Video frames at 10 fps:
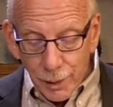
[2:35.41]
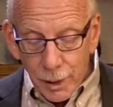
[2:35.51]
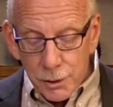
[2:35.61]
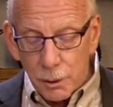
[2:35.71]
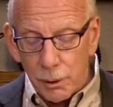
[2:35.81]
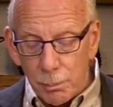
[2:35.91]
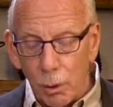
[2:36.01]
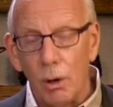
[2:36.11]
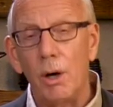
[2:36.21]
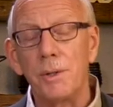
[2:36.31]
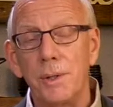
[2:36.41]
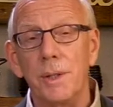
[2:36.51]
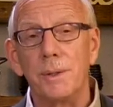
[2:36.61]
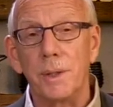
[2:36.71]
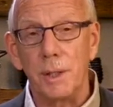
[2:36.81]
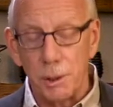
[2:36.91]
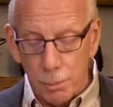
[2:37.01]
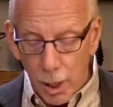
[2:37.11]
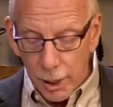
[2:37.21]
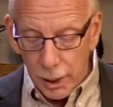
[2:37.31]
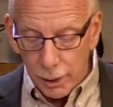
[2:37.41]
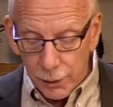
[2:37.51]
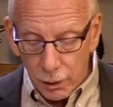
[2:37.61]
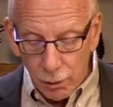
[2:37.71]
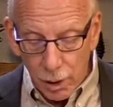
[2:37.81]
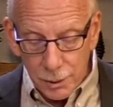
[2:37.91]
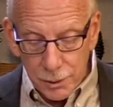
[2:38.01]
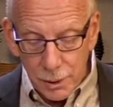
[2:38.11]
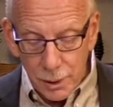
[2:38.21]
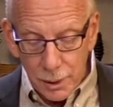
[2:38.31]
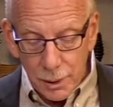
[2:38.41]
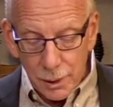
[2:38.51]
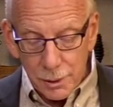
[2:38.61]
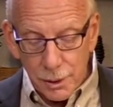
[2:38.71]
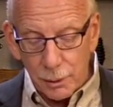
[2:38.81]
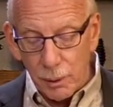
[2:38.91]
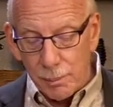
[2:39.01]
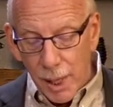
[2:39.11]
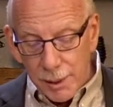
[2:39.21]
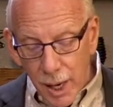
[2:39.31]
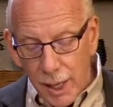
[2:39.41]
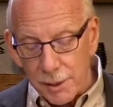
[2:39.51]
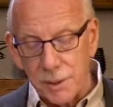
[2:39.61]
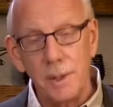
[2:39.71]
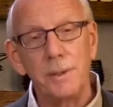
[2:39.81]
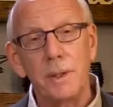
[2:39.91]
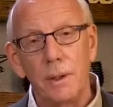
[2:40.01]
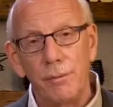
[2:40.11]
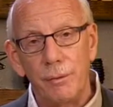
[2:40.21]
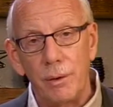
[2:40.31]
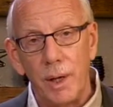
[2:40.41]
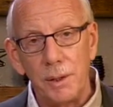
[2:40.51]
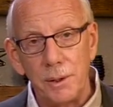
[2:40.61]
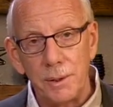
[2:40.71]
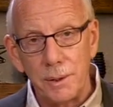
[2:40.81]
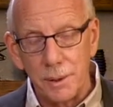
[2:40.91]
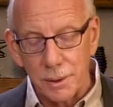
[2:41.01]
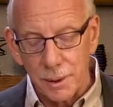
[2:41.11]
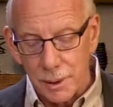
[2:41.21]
And so he bore our sins in his body on the cross so that we might die to sins and live for righteousness.